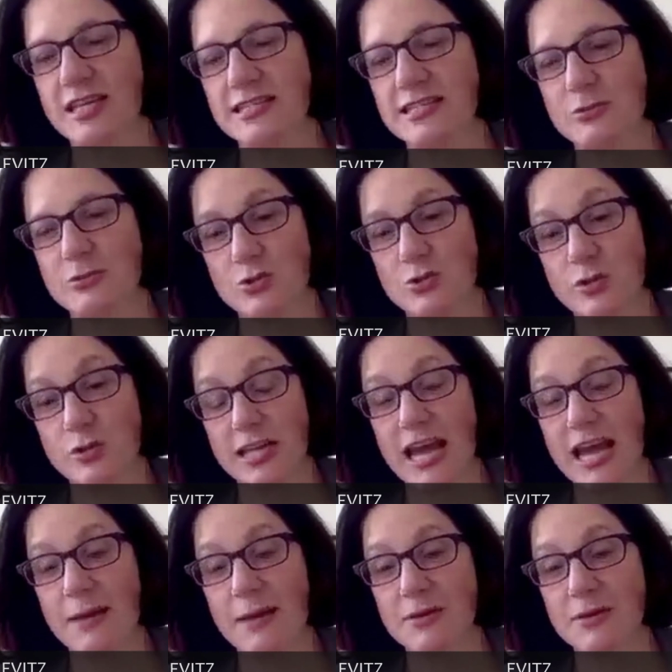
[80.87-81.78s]
he was really
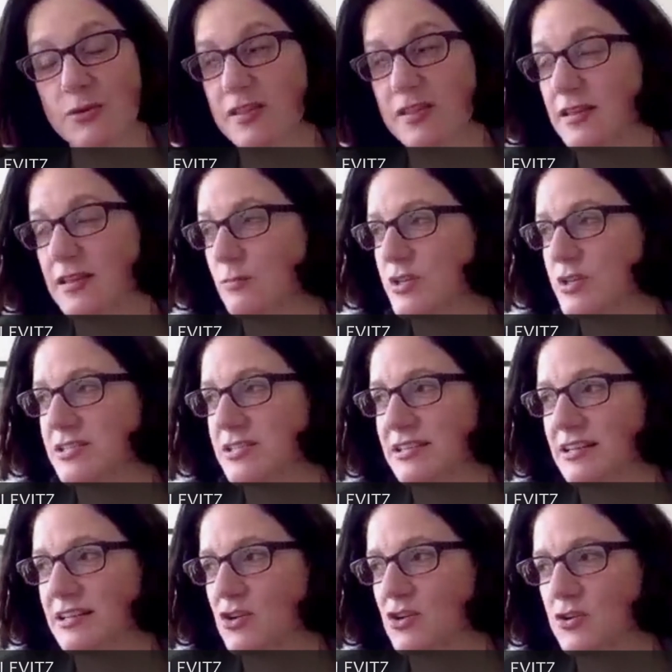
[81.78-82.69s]
happy with and was in
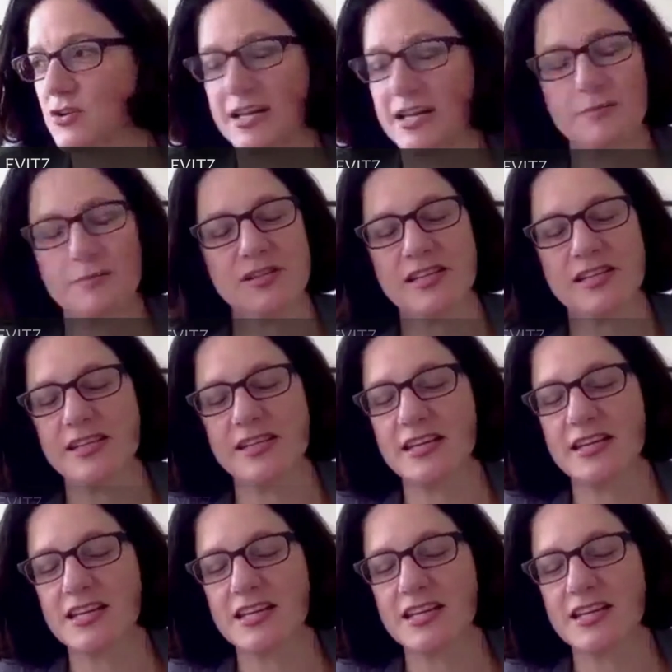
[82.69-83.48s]
an incredibly